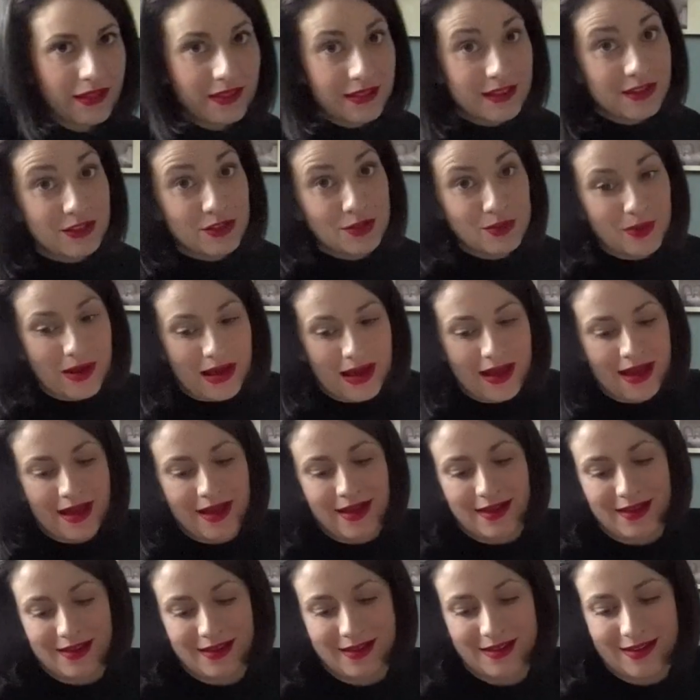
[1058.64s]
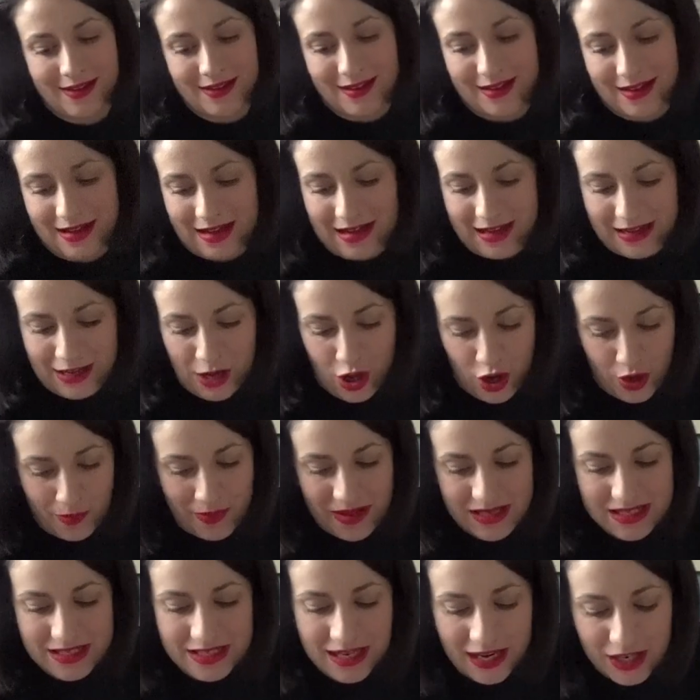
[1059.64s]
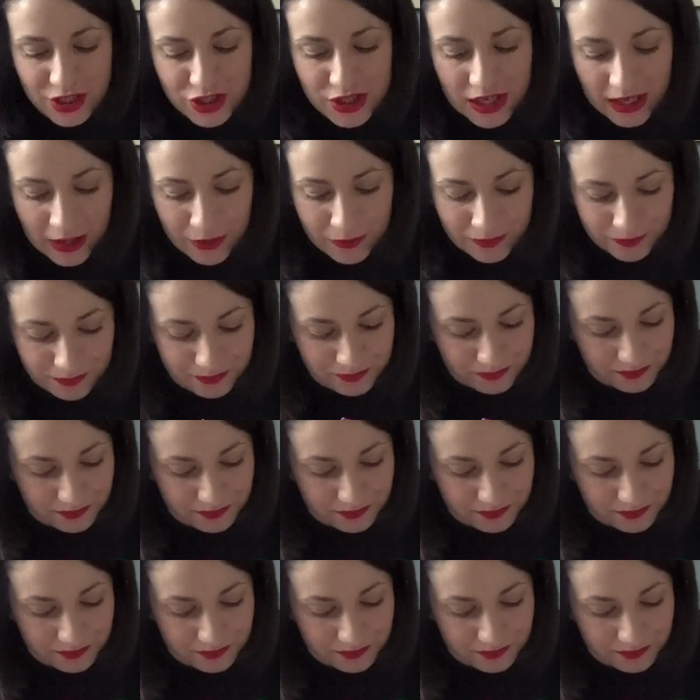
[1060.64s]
this is where I got all my stash out.